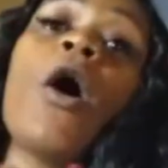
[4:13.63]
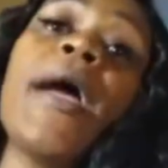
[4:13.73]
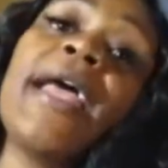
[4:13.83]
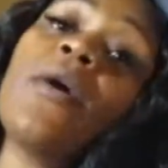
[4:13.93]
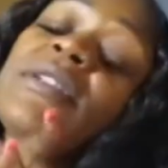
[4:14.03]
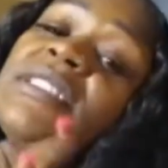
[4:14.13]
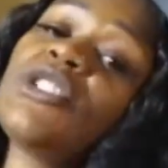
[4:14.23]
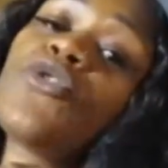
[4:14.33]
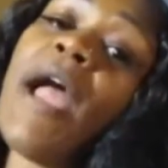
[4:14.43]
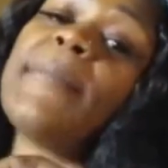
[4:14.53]
ahead on and
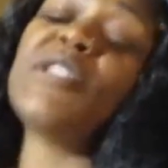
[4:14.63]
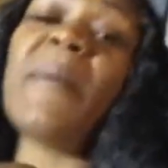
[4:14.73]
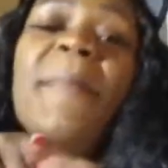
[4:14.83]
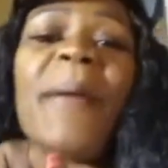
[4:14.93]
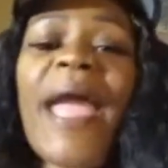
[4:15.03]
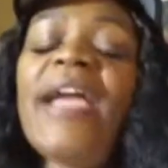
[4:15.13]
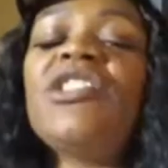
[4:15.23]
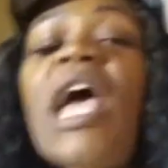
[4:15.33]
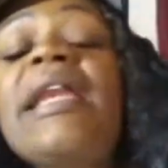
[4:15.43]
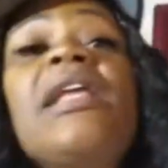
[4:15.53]
subscribe to my page.
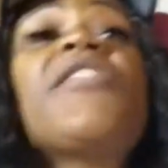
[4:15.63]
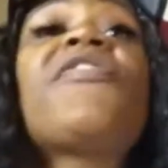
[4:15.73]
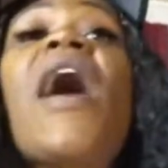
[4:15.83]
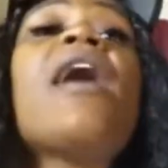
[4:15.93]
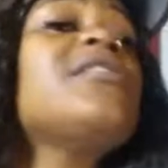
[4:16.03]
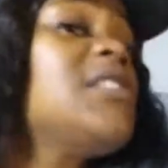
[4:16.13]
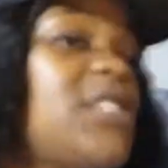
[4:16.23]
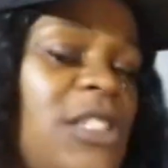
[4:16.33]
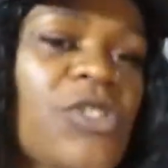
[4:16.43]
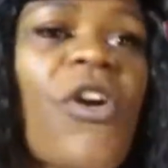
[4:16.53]
I need 1,000
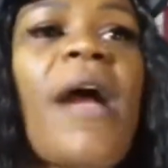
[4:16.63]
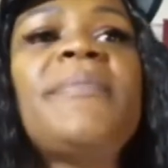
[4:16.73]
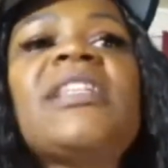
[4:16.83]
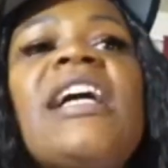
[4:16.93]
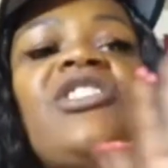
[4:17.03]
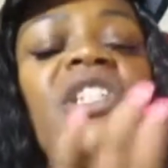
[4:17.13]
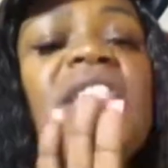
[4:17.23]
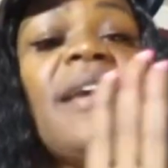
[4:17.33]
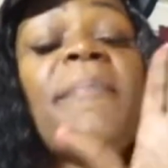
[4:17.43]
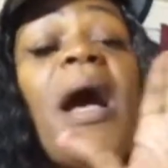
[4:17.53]
subscribers. I just
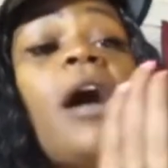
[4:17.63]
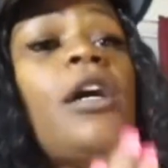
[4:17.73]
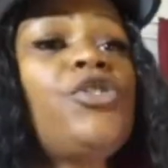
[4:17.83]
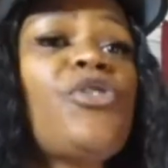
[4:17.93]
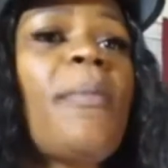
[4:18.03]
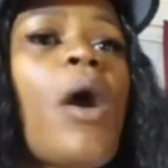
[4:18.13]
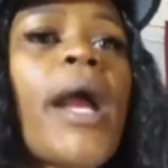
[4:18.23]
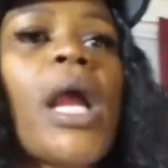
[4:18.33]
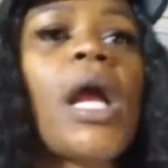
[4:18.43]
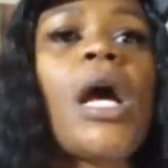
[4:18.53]
hit my 100
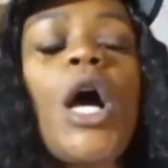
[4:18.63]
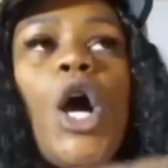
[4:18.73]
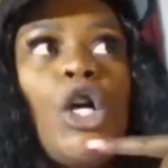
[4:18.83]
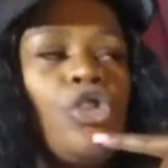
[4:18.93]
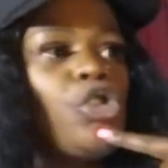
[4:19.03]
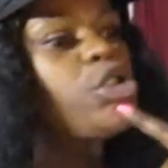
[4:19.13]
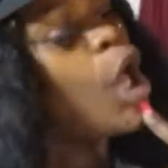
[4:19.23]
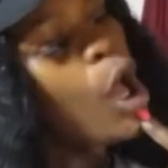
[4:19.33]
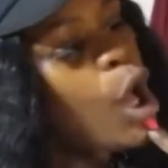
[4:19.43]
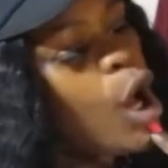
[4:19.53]
mark.
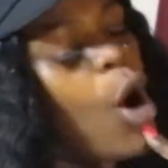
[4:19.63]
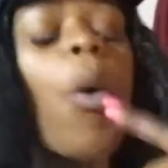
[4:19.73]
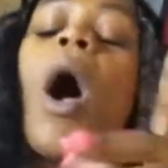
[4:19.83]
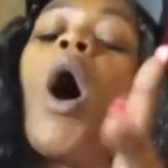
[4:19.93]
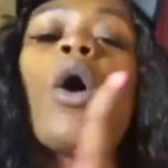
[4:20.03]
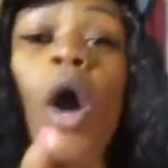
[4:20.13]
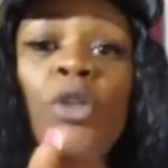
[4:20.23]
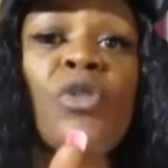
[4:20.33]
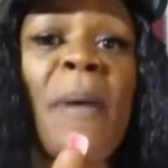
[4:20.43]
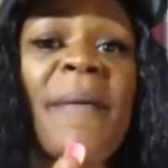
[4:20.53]
So, go
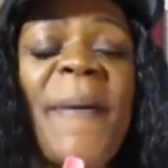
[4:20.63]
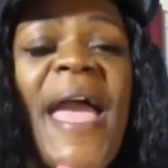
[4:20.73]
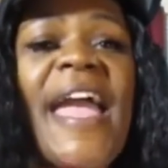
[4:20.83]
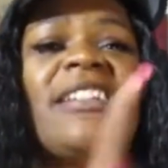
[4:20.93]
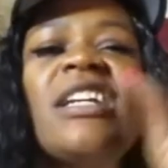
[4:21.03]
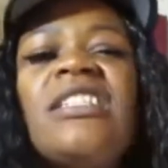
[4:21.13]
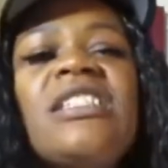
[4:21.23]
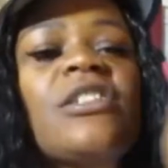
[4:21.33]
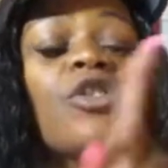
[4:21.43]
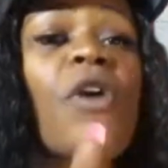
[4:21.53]
to my page and
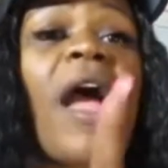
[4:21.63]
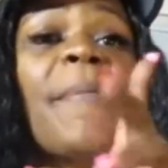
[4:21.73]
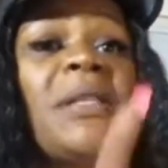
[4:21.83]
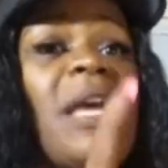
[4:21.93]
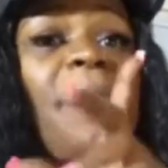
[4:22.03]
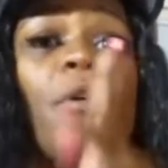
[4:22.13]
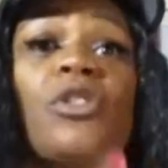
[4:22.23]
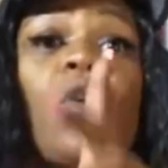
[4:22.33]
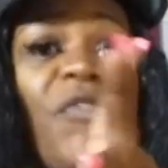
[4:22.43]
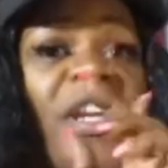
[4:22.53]
subscribe. Hit that post
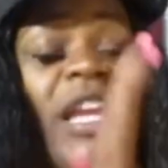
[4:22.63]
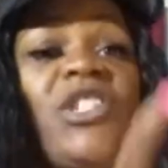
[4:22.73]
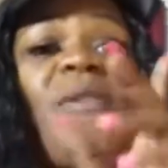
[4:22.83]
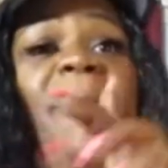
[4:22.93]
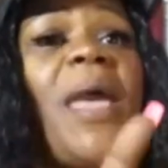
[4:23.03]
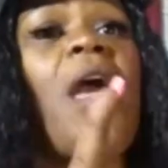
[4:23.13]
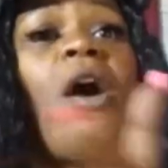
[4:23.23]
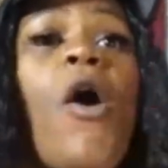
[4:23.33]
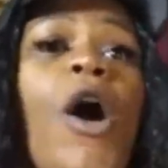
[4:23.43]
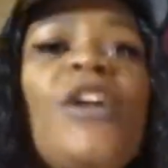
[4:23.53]
notification
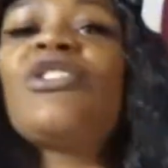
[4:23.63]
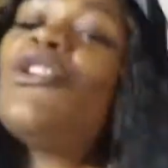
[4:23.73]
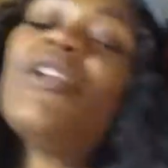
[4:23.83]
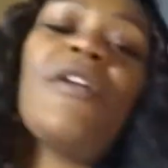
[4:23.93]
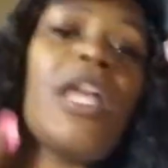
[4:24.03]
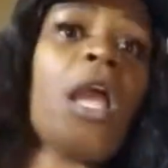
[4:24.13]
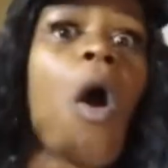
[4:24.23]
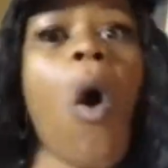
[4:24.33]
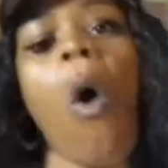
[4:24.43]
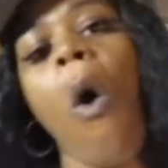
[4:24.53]
bell so you can get
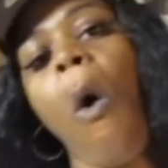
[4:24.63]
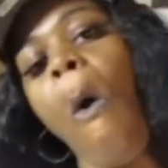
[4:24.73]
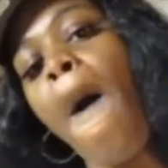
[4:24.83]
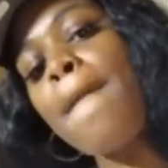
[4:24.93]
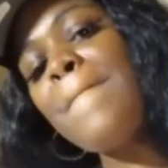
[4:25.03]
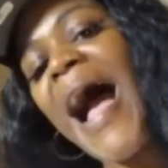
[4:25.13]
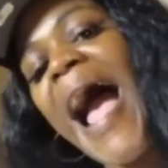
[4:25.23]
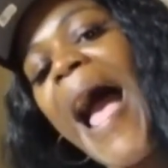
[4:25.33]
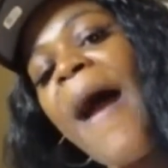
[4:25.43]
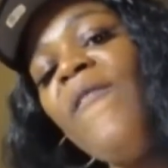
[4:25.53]
all
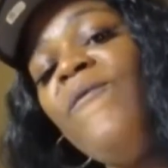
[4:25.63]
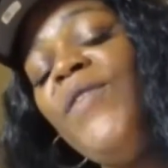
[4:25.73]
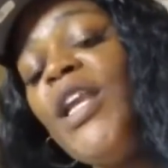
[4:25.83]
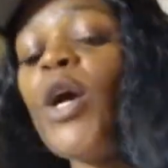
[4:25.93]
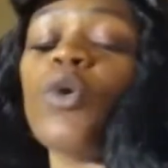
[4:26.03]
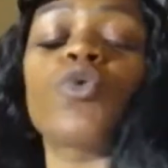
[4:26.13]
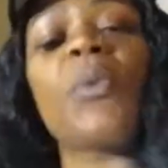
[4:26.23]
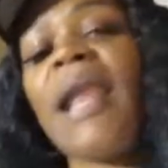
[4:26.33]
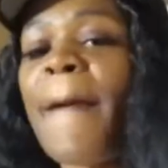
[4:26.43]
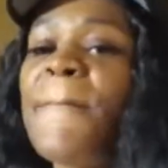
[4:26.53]
my videos
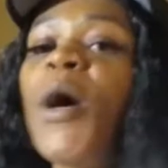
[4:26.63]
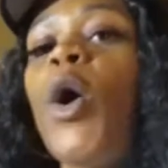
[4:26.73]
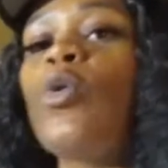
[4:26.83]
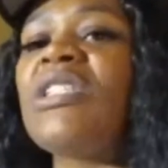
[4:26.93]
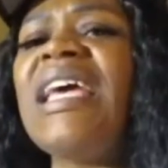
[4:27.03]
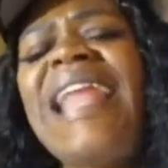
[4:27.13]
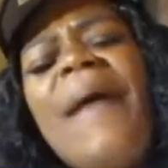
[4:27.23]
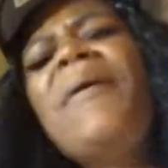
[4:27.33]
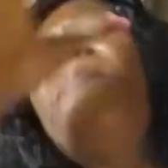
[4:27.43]
when I post. And I be